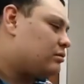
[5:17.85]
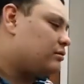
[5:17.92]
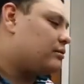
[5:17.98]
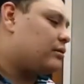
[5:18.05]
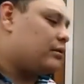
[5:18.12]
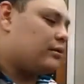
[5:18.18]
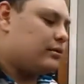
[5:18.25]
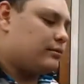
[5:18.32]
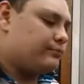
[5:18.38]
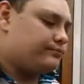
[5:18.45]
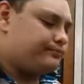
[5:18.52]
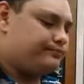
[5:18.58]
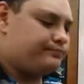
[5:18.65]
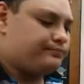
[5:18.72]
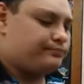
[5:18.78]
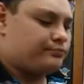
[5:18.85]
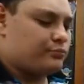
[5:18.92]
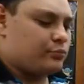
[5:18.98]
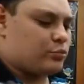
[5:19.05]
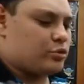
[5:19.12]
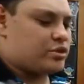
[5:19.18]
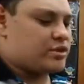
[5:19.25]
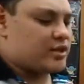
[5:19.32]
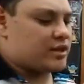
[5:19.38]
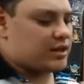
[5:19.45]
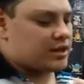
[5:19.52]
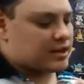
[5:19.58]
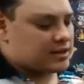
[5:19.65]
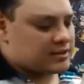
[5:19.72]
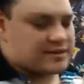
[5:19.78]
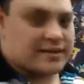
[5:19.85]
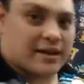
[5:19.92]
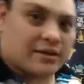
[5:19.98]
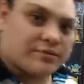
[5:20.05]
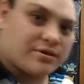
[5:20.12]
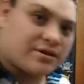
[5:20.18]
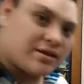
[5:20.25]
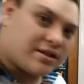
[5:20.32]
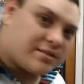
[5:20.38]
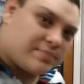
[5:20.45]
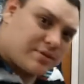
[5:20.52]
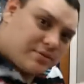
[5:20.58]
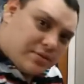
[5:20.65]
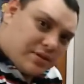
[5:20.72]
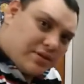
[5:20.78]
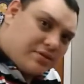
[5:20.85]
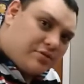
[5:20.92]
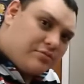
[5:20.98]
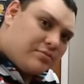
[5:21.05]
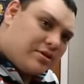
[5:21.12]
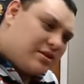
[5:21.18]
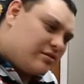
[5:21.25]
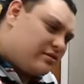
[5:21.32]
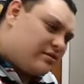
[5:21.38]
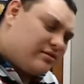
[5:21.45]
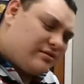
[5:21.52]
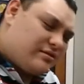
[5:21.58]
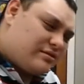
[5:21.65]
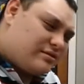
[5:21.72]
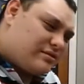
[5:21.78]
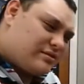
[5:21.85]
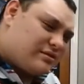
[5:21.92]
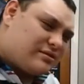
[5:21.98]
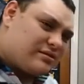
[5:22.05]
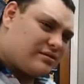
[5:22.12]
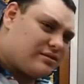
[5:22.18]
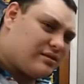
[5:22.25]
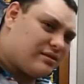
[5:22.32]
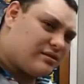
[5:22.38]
Um, we're just gonna kind of sandwich these between the two materials. Uh,